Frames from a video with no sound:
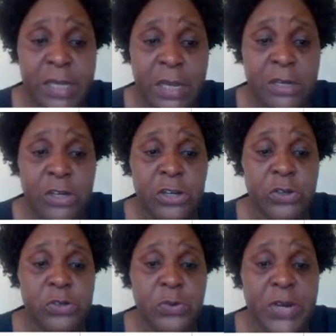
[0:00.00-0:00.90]
due to
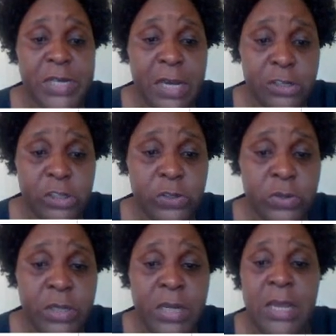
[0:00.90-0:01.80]
reduction
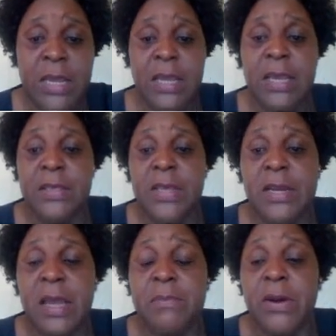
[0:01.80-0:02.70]
in the
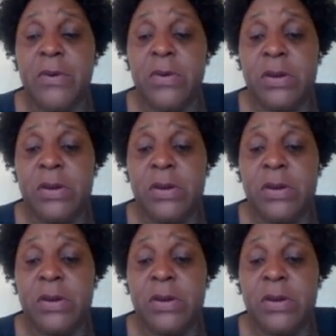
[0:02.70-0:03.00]
number of